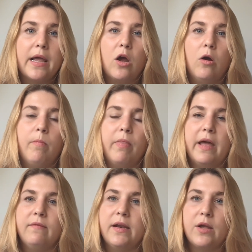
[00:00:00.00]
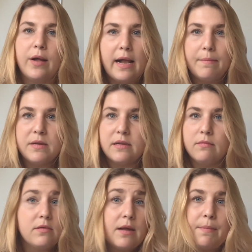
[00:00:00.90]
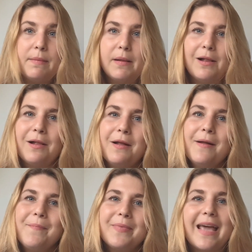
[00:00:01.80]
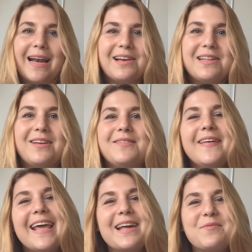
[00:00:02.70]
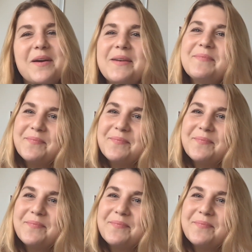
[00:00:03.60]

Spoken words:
I hope that video helps some people, and I'll see you in the next one.